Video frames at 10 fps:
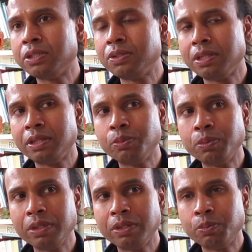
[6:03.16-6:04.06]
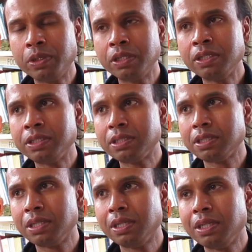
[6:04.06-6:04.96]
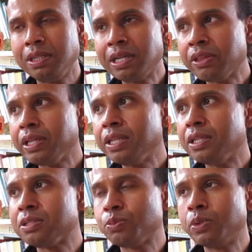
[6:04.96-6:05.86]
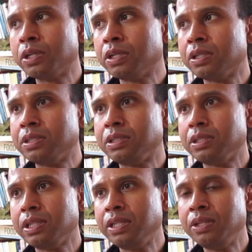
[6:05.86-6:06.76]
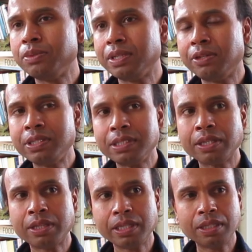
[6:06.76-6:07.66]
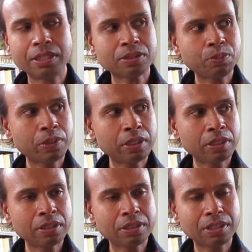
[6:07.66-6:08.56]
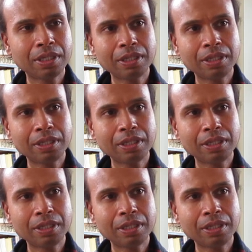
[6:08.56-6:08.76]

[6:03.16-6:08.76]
you know, the the world, nothing in this world, in the, there is nothing in this world.